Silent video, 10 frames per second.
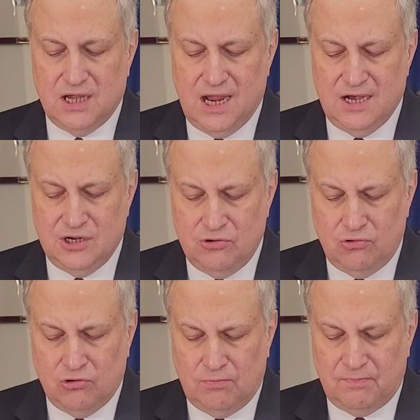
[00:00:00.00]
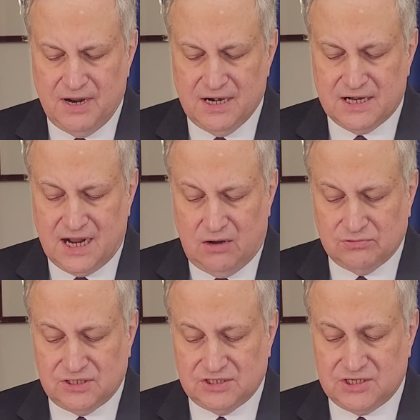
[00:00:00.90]
and Europe
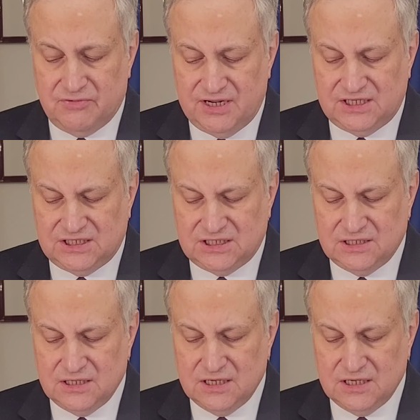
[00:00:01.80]
encounters Greece